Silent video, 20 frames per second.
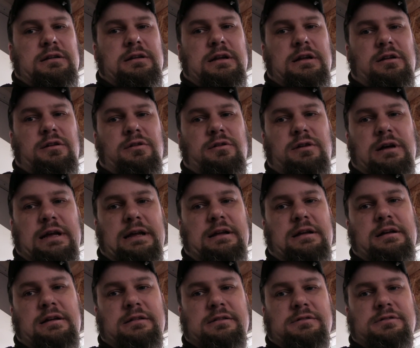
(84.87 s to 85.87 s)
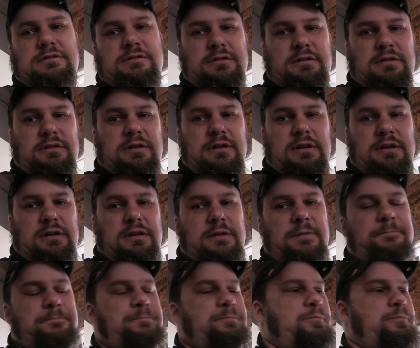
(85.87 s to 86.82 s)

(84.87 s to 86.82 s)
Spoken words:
yellow icons on the